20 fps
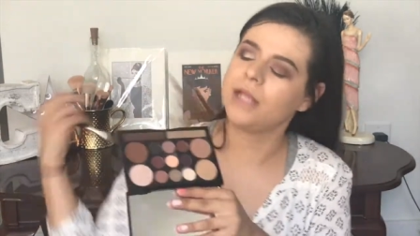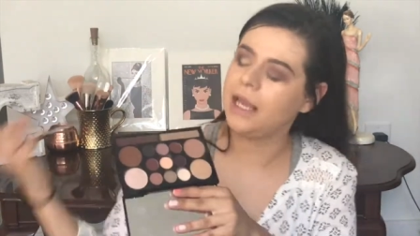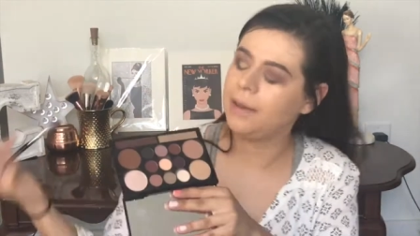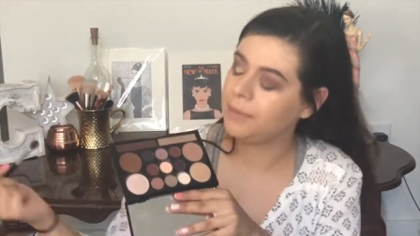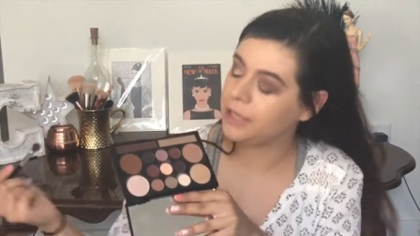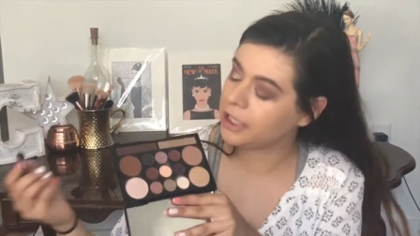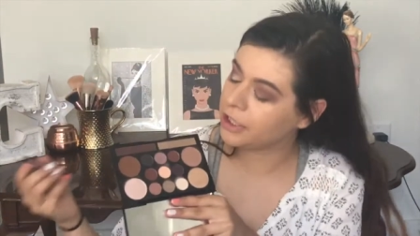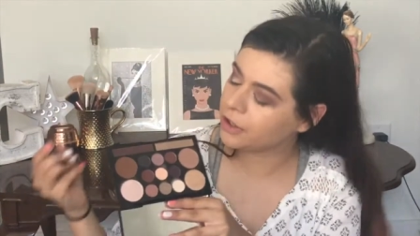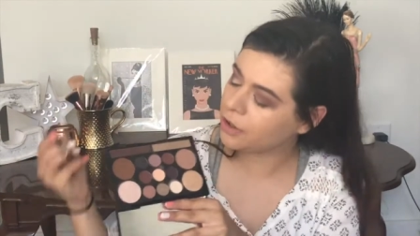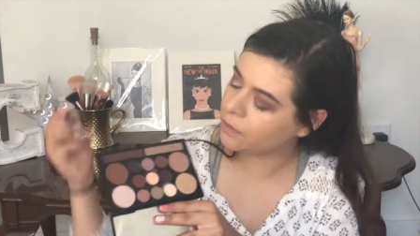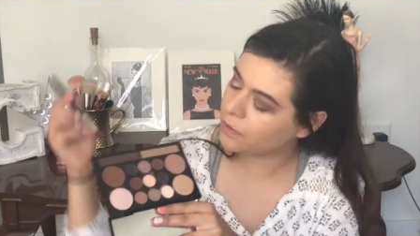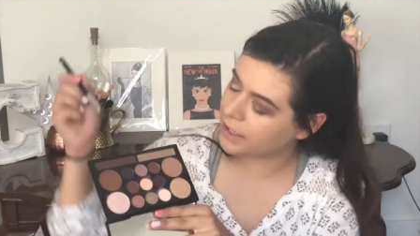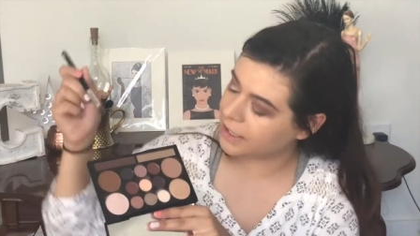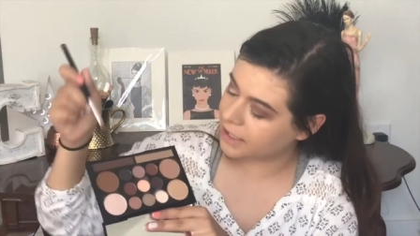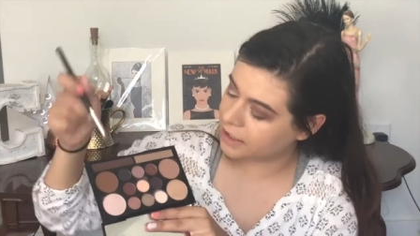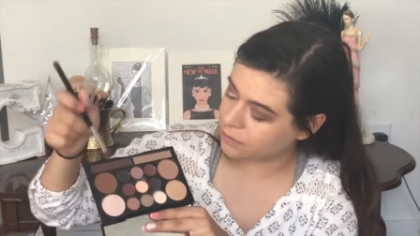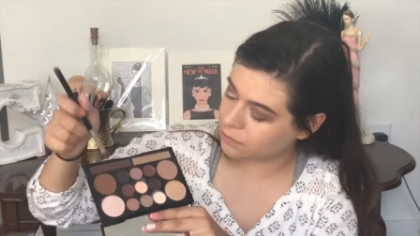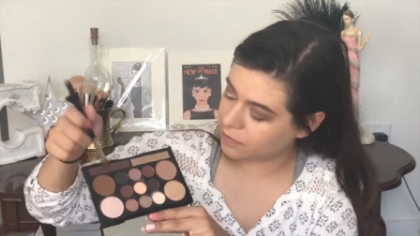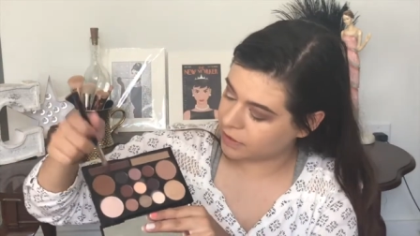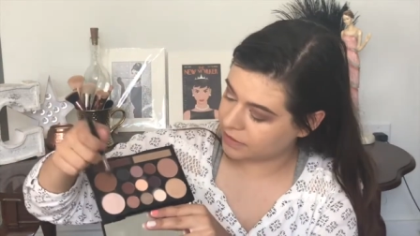I'm gonna go
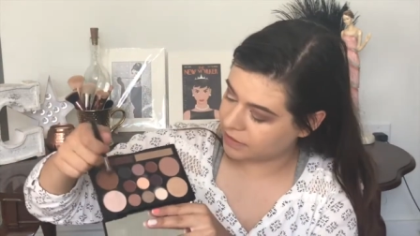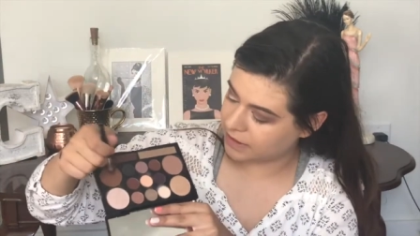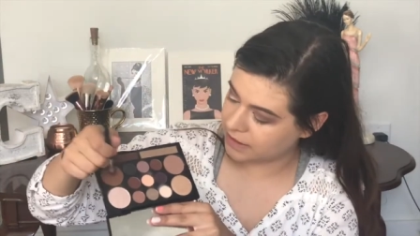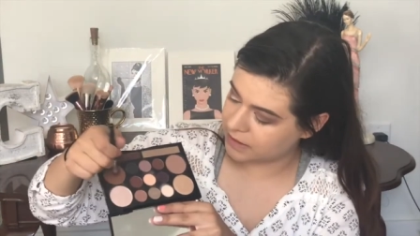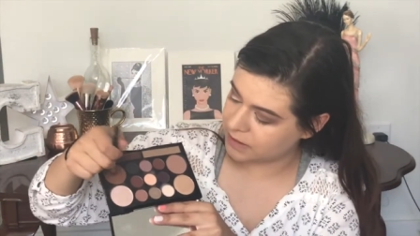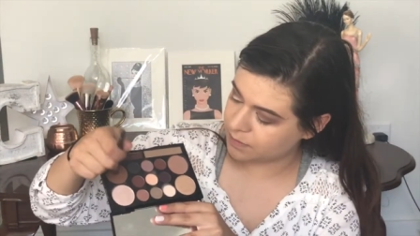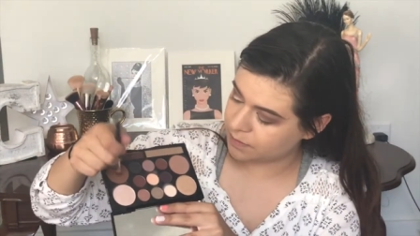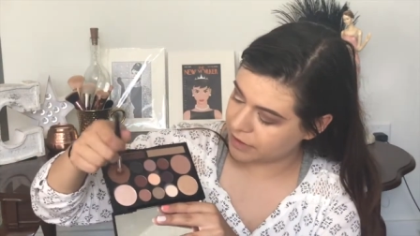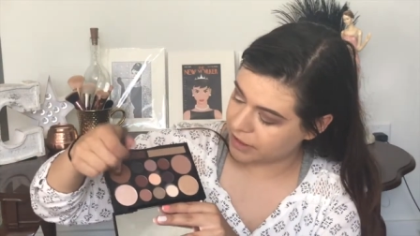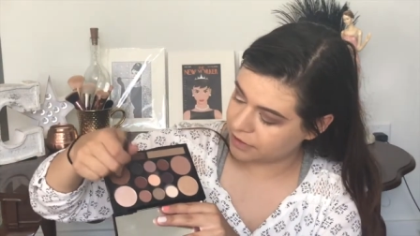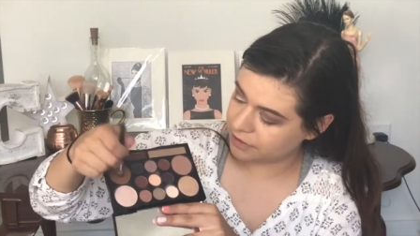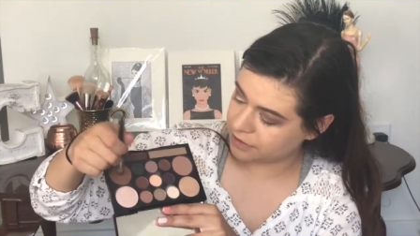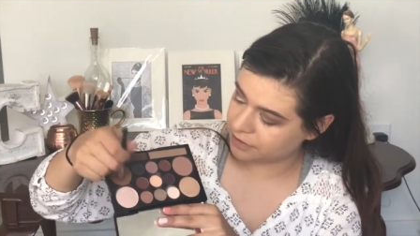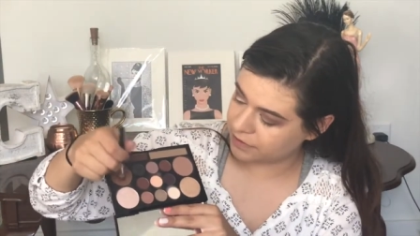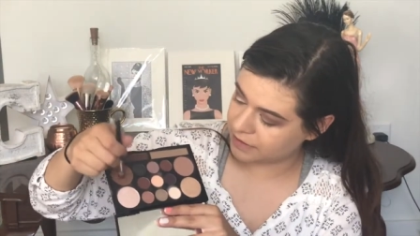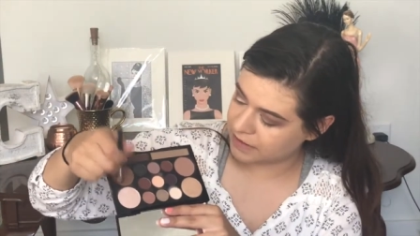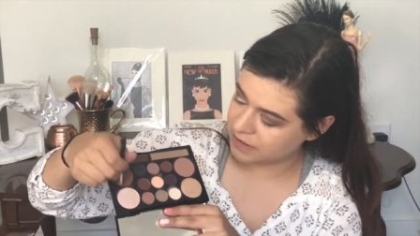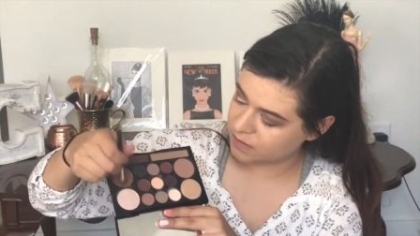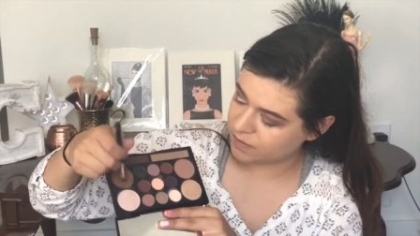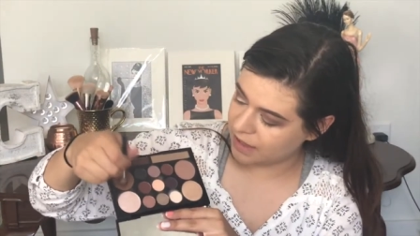in with this brown
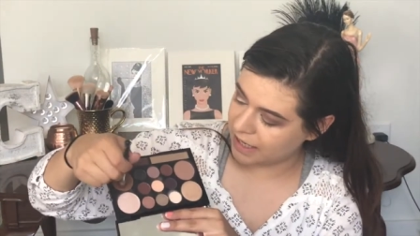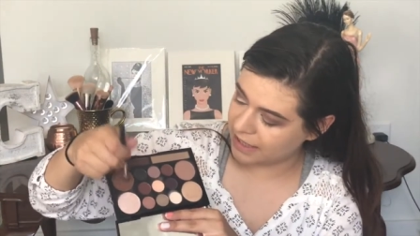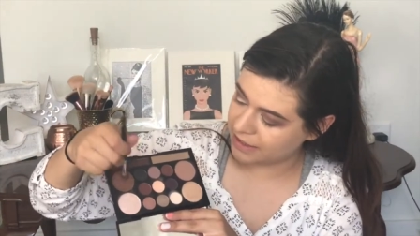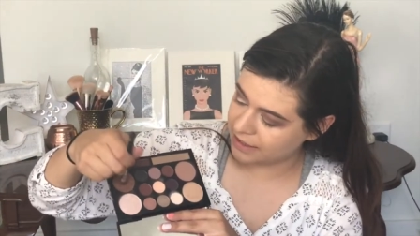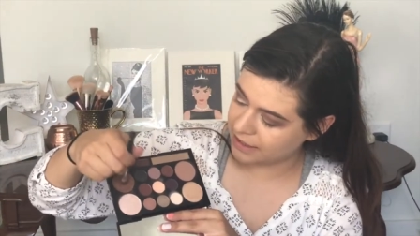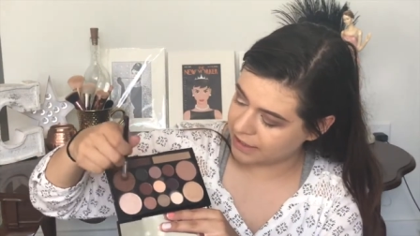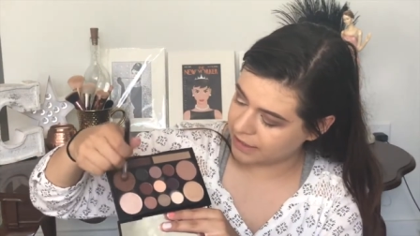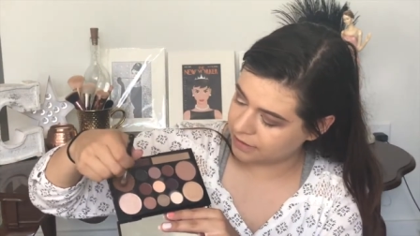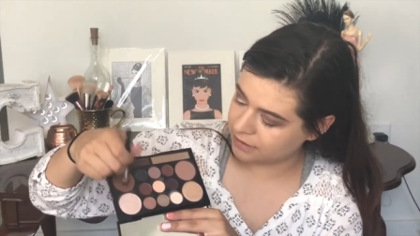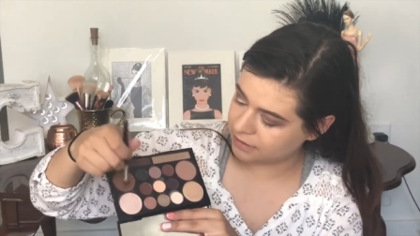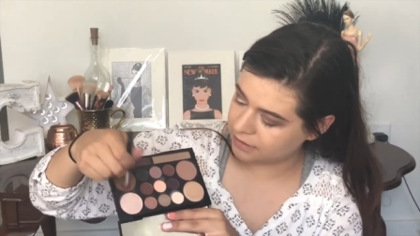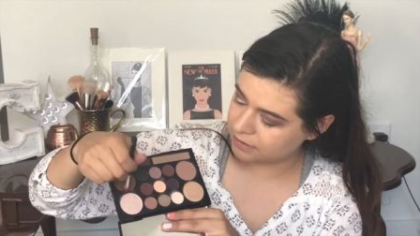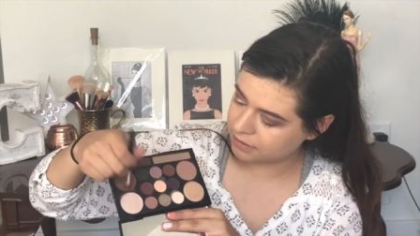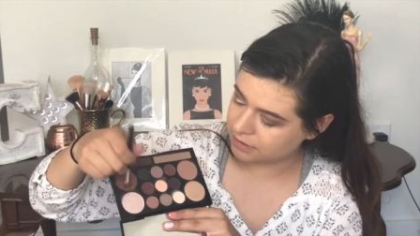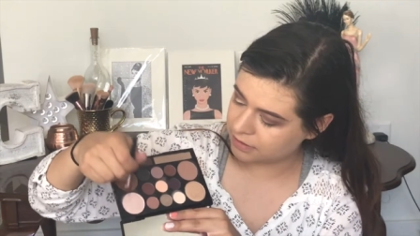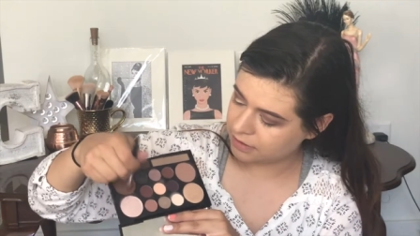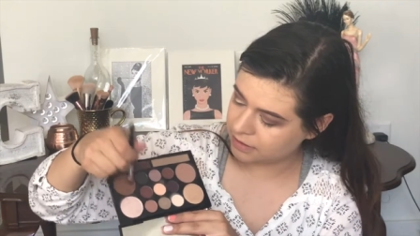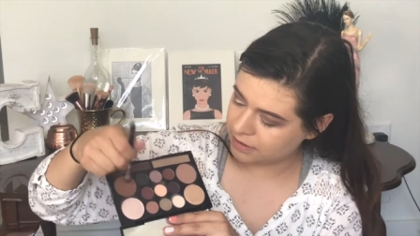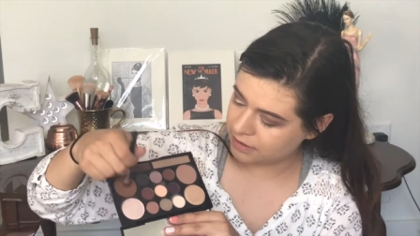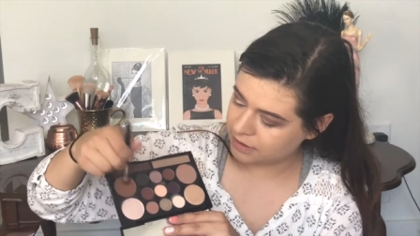on this palette.
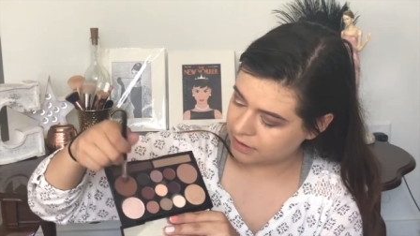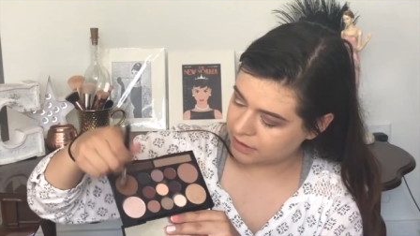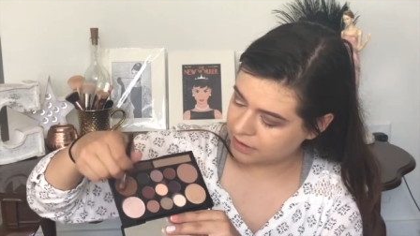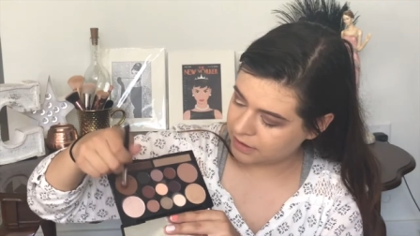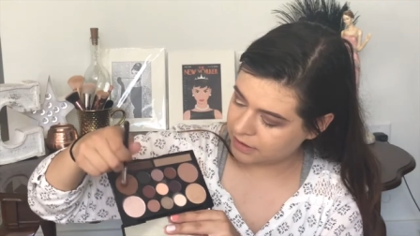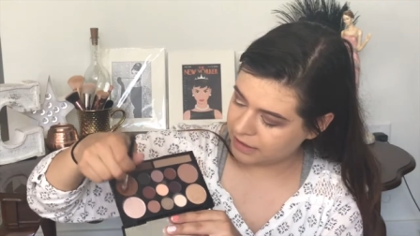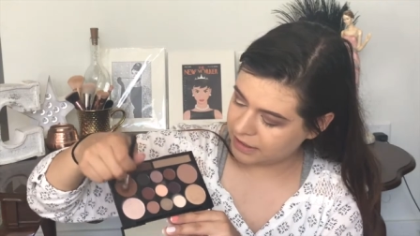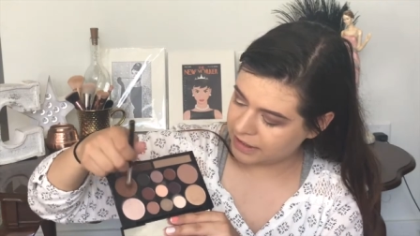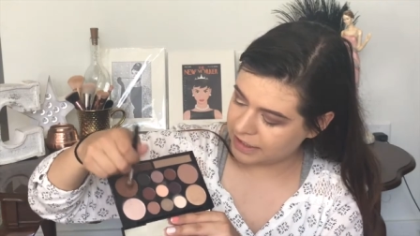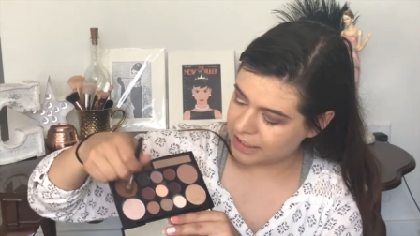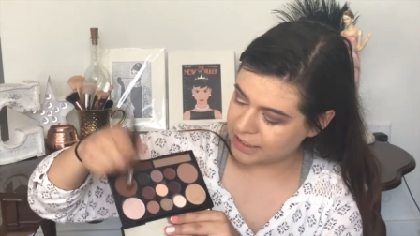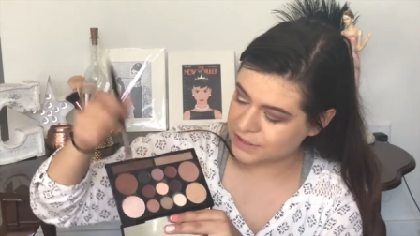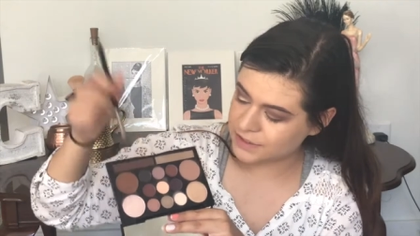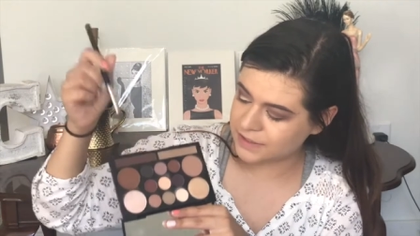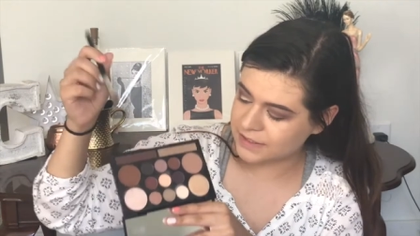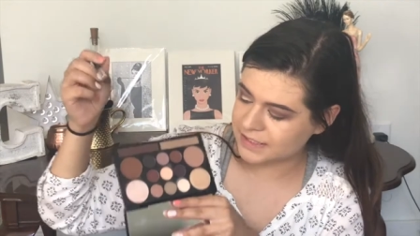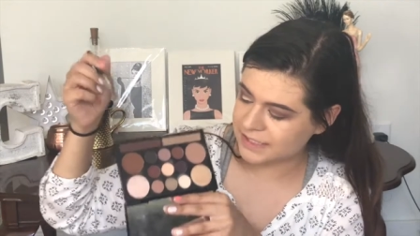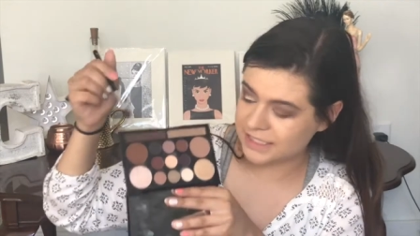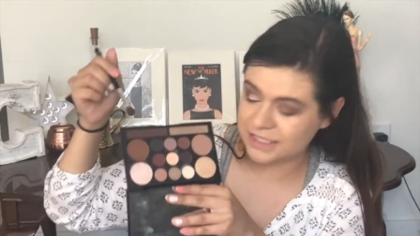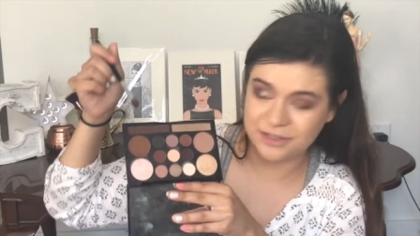As you
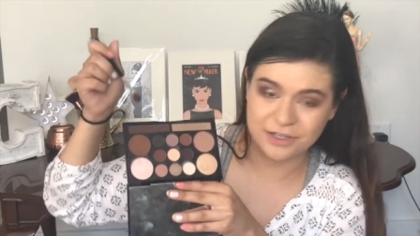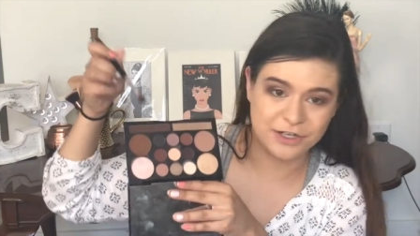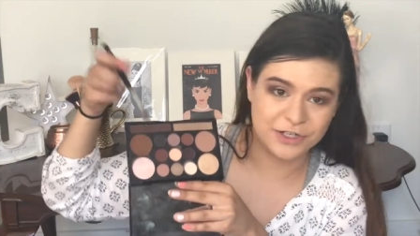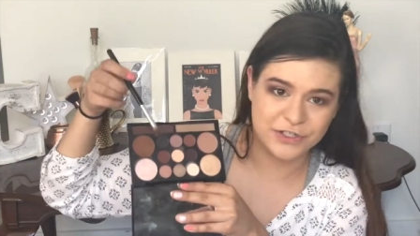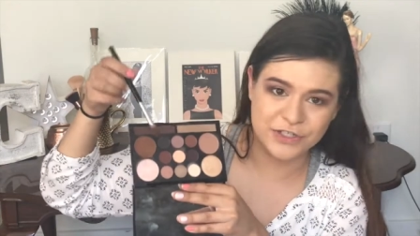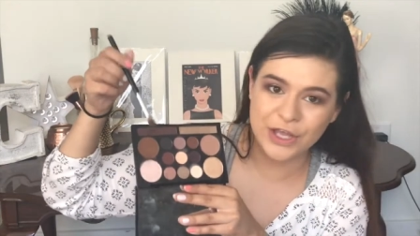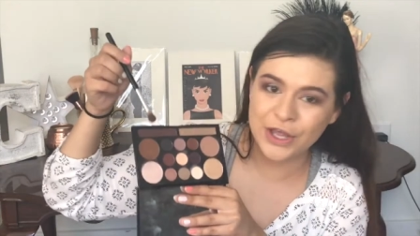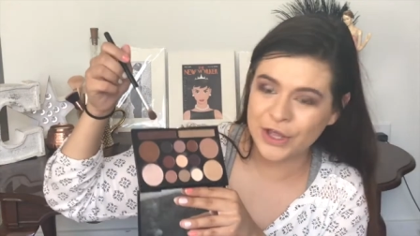can see, there's